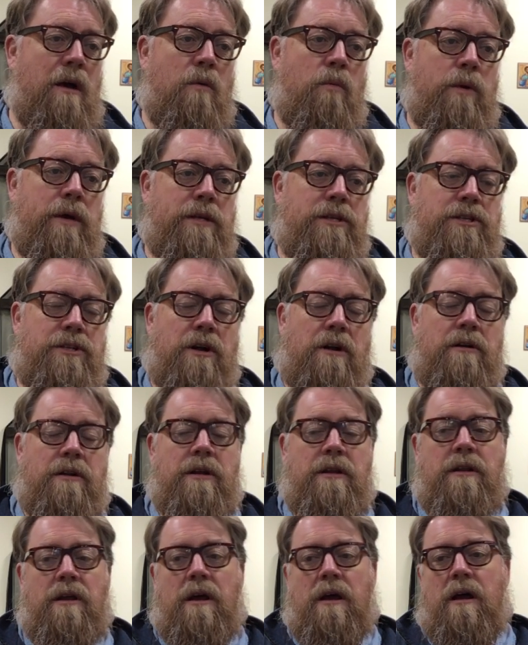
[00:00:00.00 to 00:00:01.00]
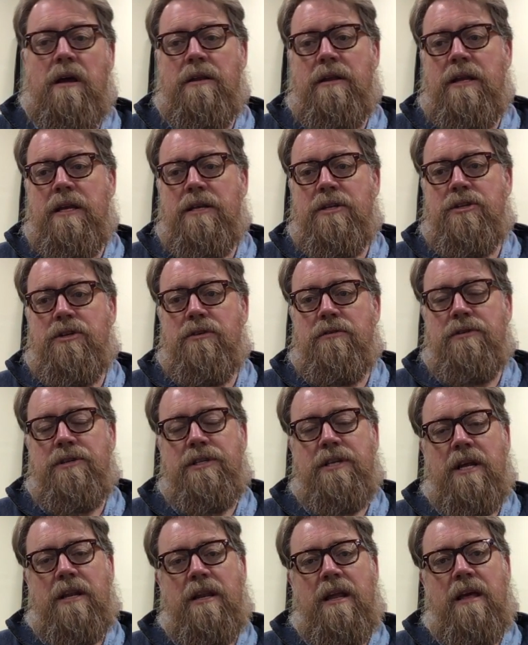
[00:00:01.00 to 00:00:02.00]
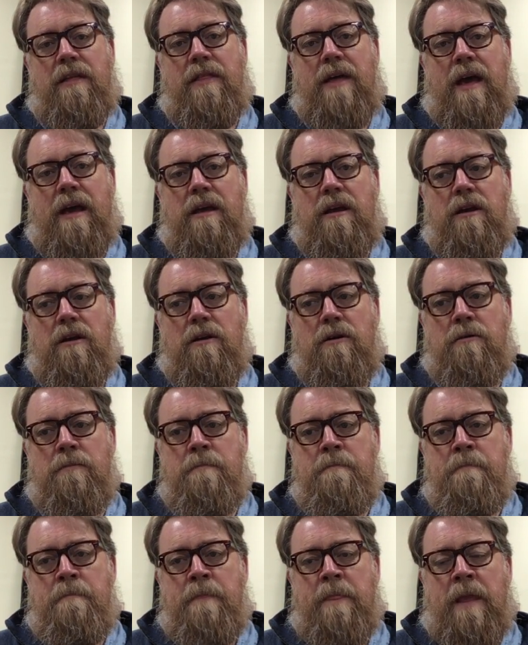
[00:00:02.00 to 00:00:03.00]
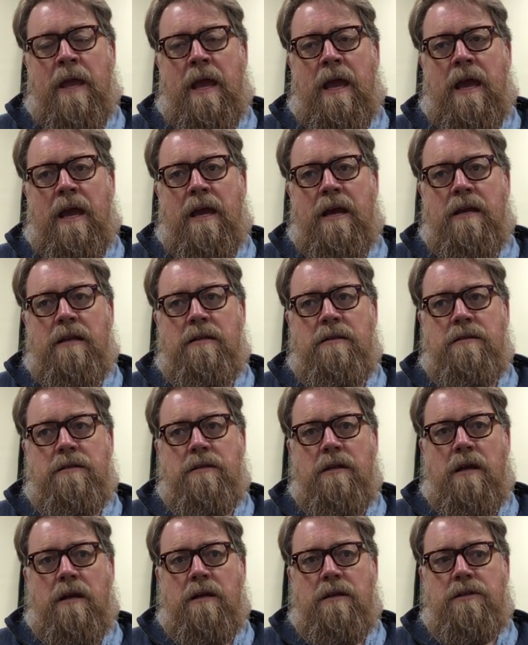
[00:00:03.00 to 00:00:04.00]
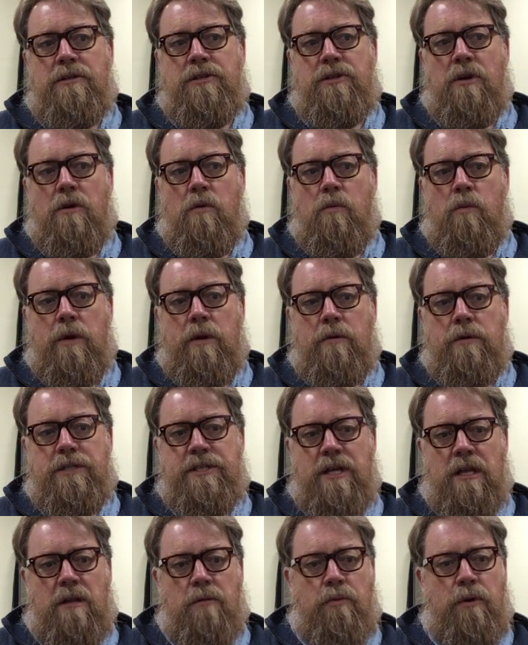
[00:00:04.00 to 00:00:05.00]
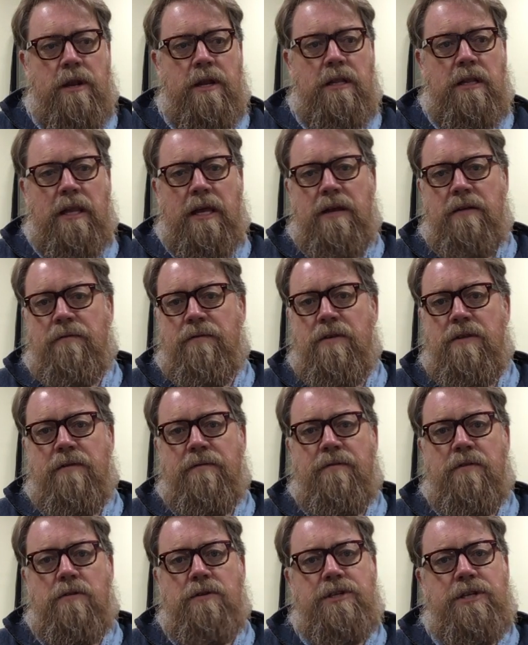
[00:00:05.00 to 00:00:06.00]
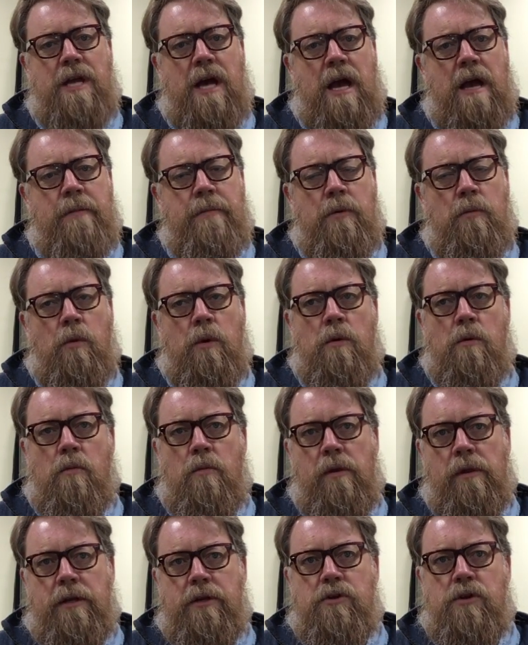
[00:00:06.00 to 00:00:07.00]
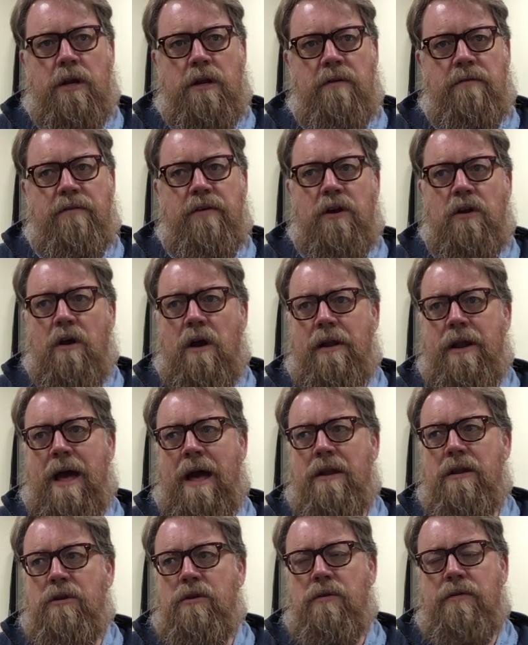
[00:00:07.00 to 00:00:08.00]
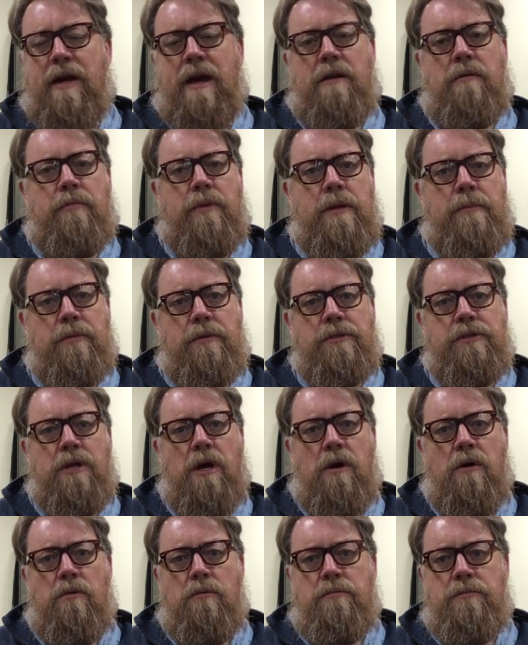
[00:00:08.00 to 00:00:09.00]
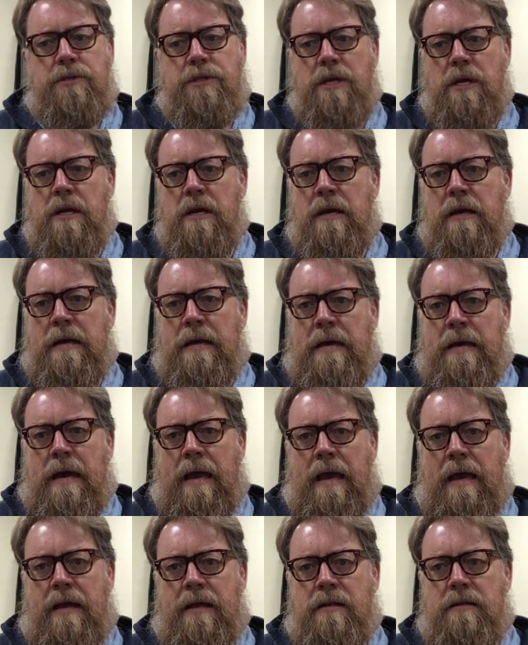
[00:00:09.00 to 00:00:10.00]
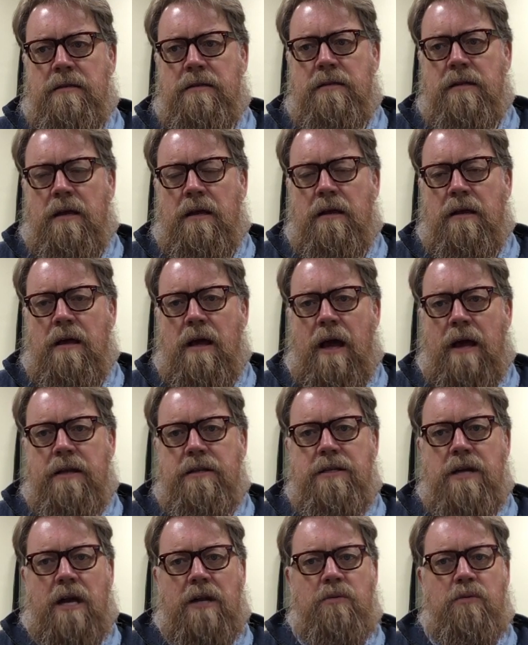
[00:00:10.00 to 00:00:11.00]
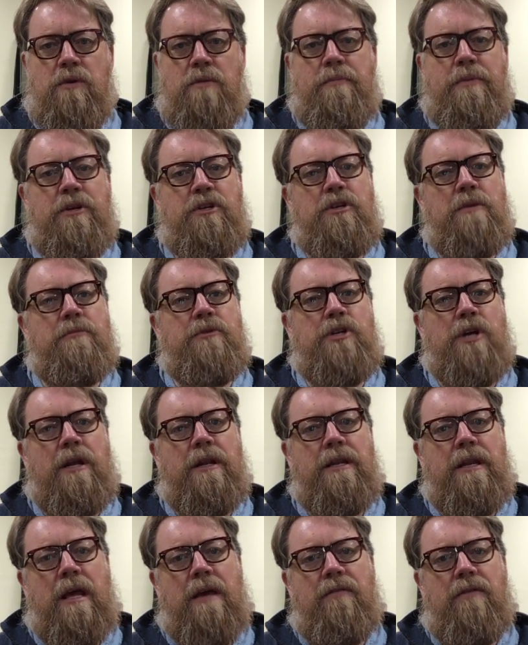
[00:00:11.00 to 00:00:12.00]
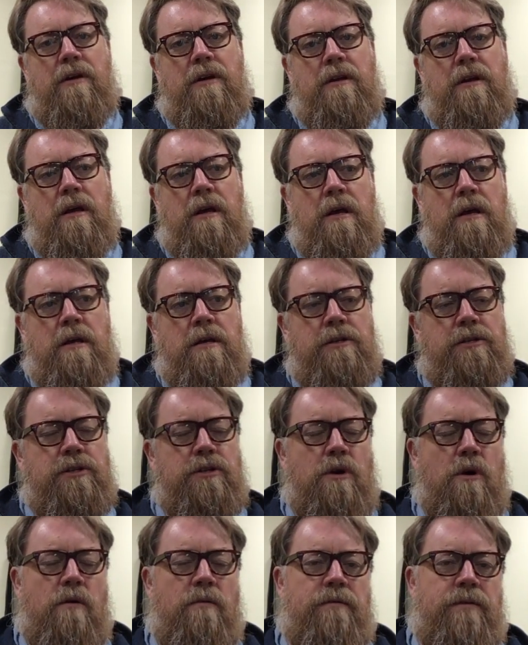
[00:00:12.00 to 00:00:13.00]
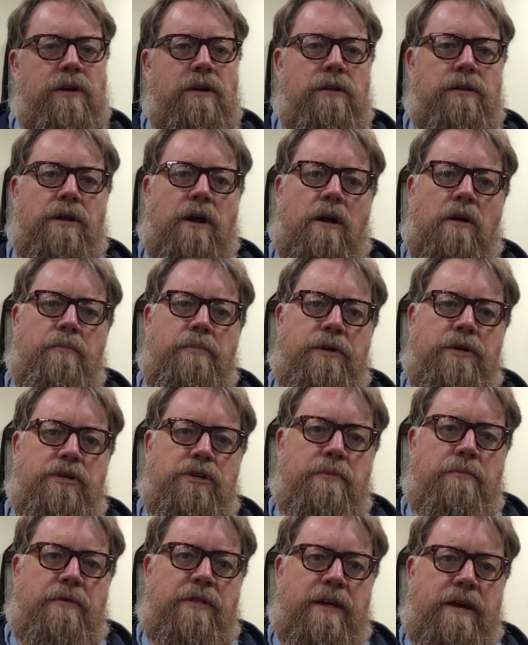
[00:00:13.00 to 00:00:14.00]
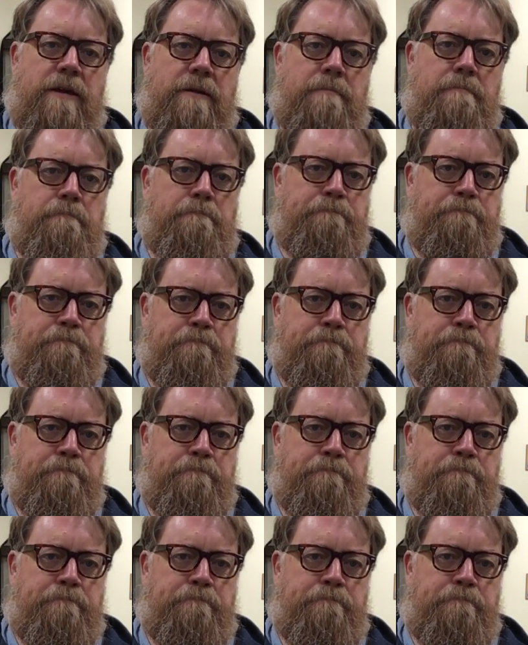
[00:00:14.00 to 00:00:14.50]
we started on Easter Sunday that year, and so we celebrated Lent for the first time, and we were really trying to figure out how to do that in people's homes. And I talked with Bishop John David Schofield, our bishop then,